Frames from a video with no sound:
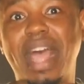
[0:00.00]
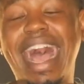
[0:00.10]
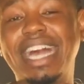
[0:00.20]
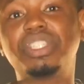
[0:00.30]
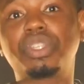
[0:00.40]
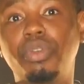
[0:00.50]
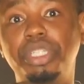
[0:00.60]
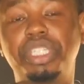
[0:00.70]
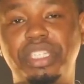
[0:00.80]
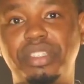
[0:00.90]
as
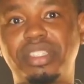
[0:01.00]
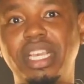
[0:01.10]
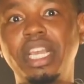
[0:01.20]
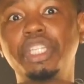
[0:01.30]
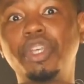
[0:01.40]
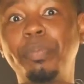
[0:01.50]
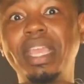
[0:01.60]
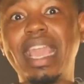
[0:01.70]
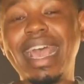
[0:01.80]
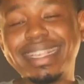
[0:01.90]
Christians to
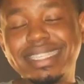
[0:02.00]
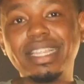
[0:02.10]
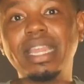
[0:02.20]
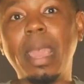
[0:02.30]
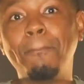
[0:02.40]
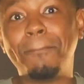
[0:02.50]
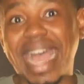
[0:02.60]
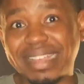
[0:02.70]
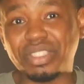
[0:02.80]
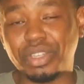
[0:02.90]
be excellent
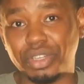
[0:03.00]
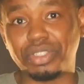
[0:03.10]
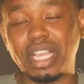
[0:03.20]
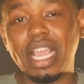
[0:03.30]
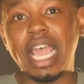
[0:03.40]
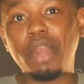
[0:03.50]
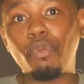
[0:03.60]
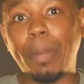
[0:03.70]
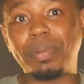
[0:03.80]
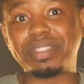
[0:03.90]
ambassadors and
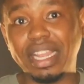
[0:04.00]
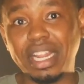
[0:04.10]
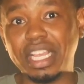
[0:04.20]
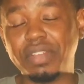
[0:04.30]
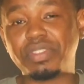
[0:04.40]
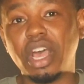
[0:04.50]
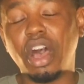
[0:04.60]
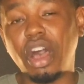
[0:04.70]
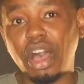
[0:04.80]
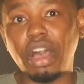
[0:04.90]
representatives
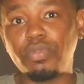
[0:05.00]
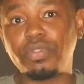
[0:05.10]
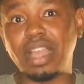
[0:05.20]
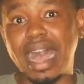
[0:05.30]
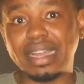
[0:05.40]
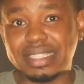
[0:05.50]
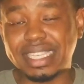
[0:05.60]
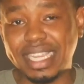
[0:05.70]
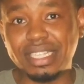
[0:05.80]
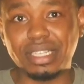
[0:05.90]
of God's
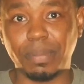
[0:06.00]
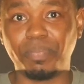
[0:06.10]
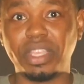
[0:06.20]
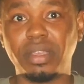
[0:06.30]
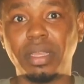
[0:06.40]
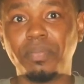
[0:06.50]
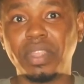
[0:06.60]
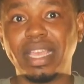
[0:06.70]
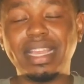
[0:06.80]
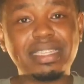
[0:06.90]
kingdom.
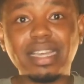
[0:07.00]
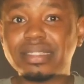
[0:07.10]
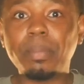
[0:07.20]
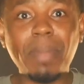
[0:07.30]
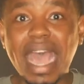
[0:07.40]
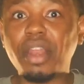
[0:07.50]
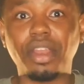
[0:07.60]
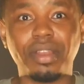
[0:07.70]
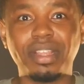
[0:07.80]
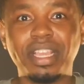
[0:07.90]
It doesn't
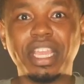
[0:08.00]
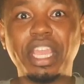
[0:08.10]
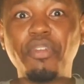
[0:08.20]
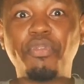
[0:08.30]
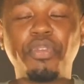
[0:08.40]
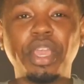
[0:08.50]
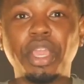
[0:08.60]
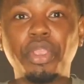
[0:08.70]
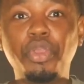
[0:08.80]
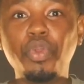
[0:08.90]
matter if
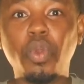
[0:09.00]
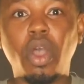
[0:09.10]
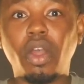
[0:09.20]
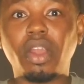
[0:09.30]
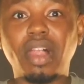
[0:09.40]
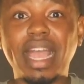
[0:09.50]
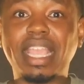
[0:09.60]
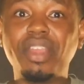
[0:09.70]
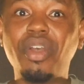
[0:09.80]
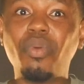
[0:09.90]
you are
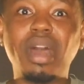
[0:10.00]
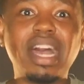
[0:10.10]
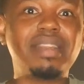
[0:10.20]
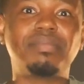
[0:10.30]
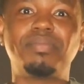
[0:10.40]
like, you know what,